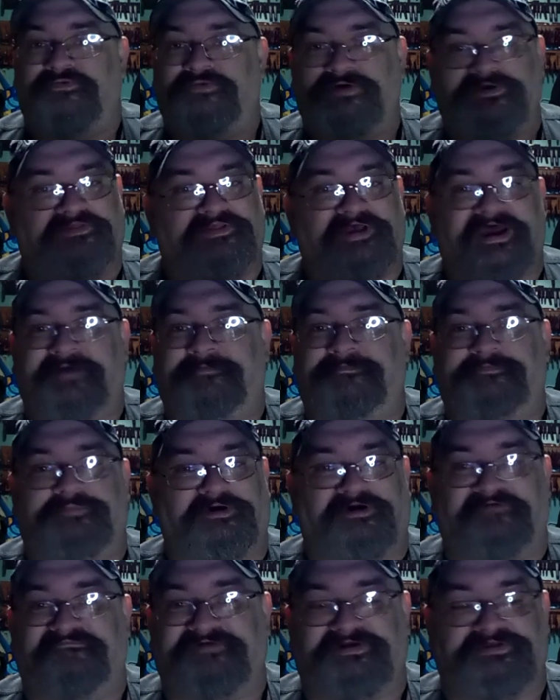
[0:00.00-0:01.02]
with that
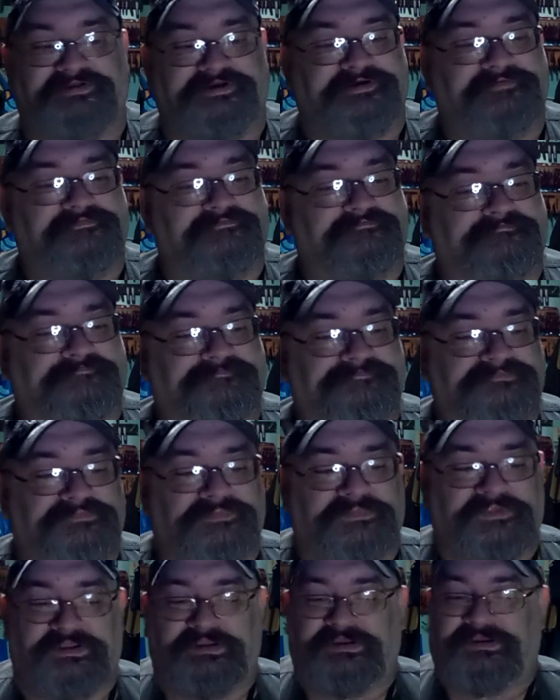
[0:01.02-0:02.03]
perfectly.
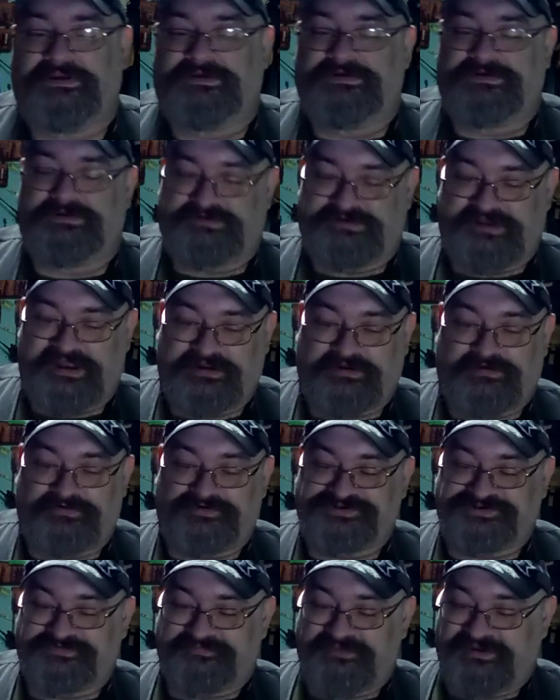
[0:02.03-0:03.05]
And that
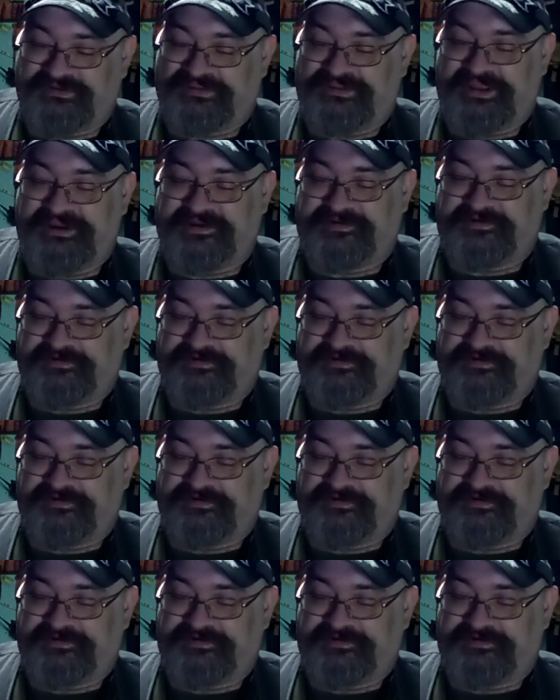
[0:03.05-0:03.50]
goes in my leg.